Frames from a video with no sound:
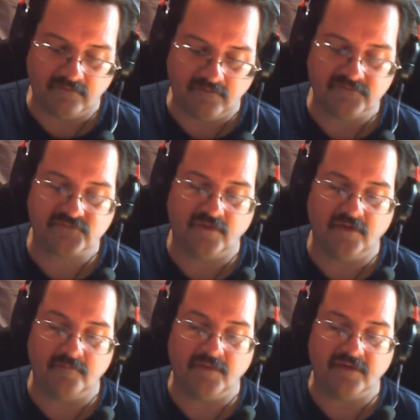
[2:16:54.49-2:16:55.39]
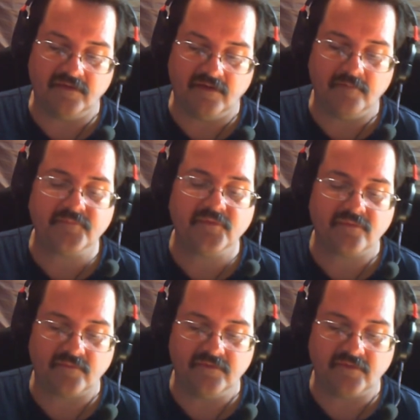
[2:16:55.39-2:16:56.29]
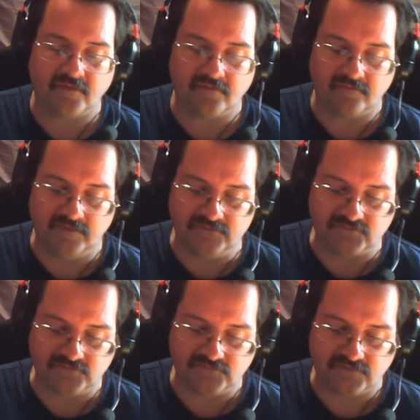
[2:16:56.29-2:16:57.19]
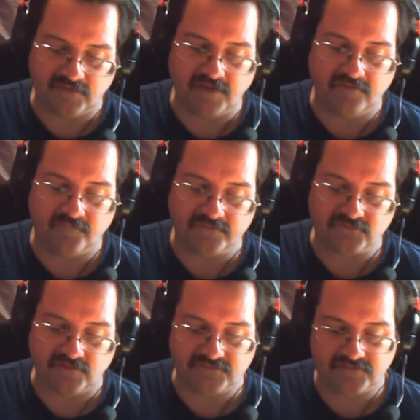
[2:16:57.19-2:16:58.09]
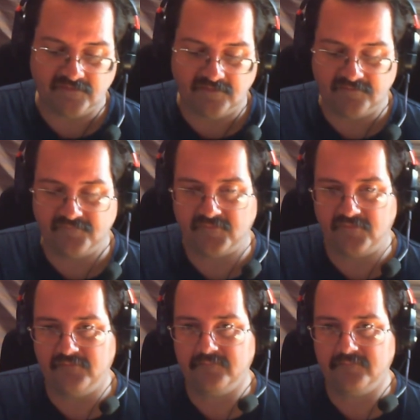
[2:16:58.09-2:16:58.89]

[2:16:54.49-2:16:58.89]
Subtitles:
among up to 3 target creatures. They gain vigilance till end of turn.